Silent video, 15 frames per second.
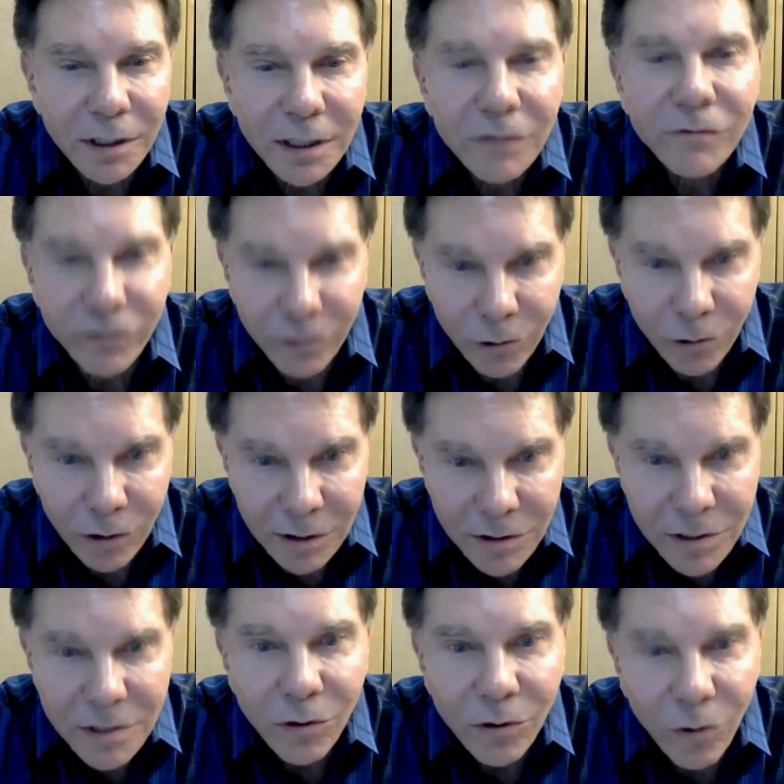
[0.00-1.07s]

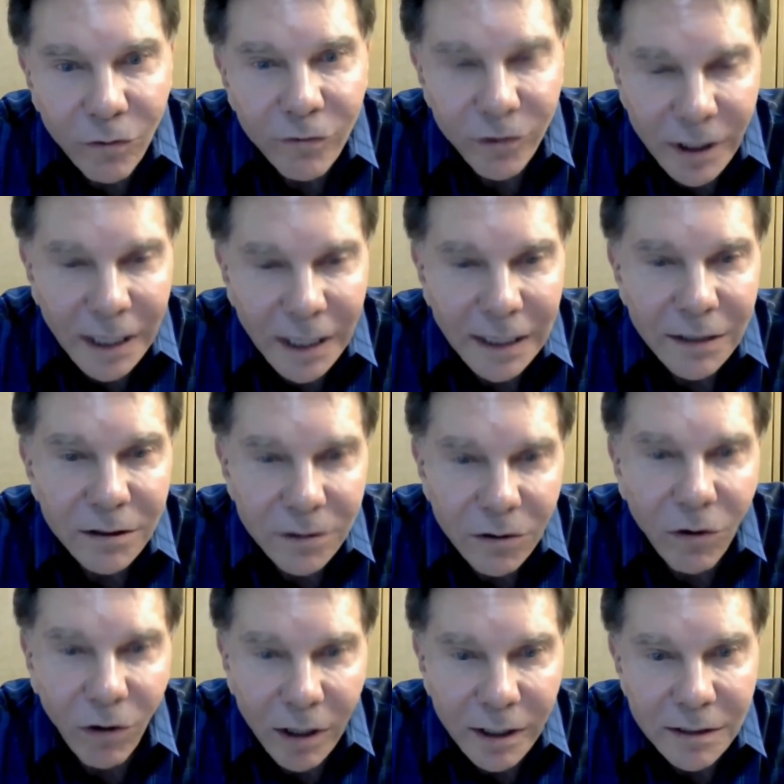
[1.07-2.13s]
influence over that
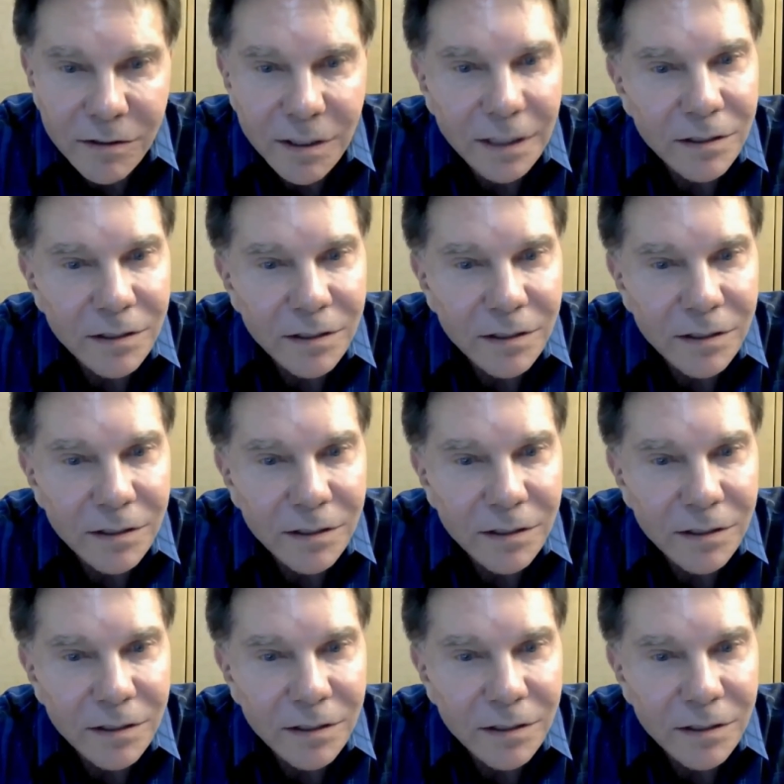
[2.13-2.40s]
audience.